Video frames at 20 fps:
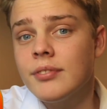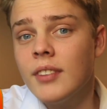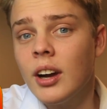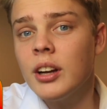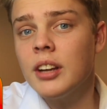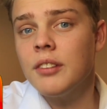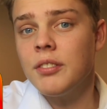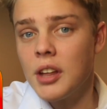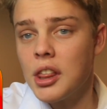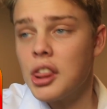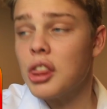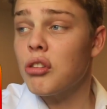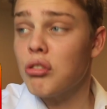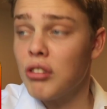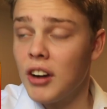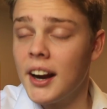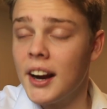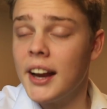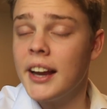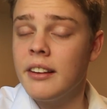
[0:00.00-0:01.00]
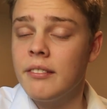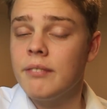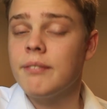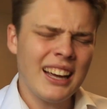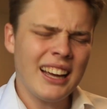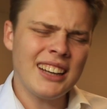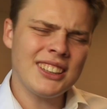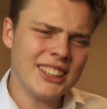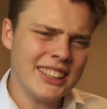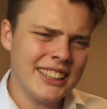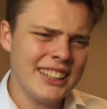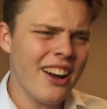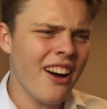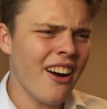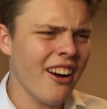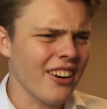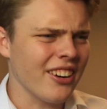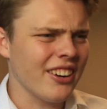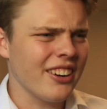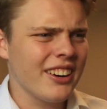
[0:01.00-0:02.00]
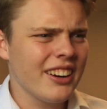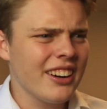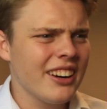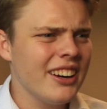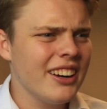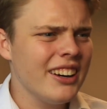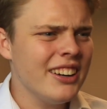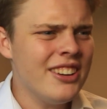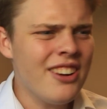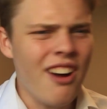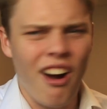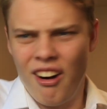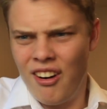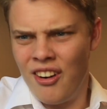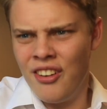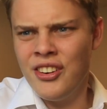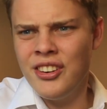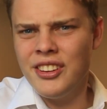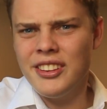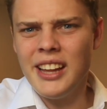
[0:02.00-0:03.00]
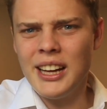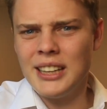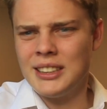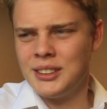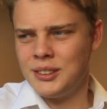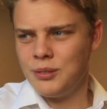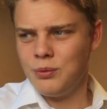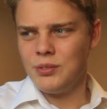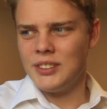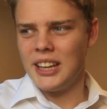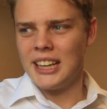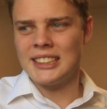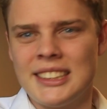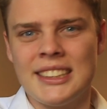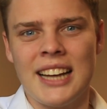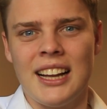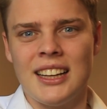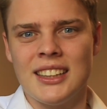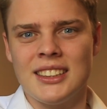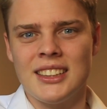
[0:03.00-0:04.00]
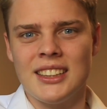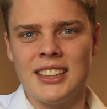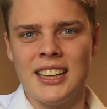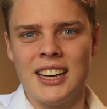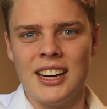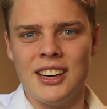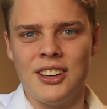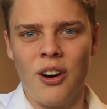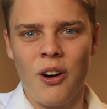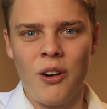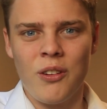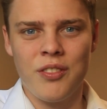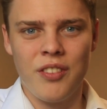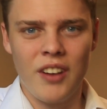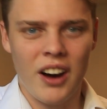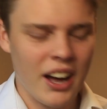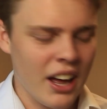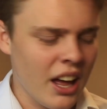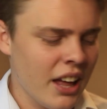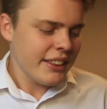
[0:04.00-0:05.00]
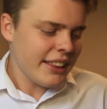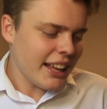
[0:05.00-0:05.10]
I'll give you 3. Actually, no. No, that's less talented than a dog fart.